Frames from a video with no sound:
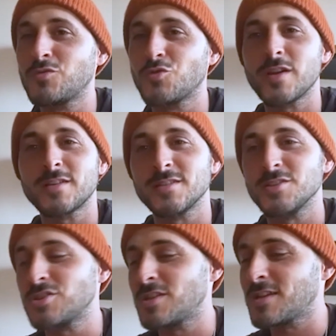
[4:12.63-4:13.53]
tricks and
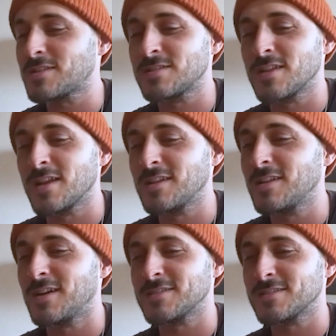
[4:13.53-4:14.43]
shticks that he
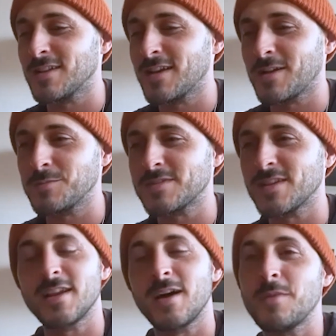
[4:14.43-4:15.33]
does. Like I'm
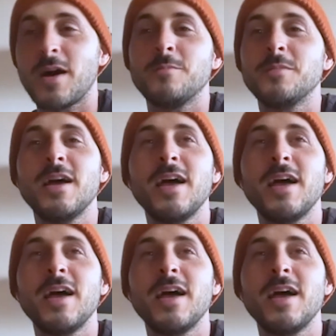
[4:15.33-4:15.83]
saying, I'm, I'm,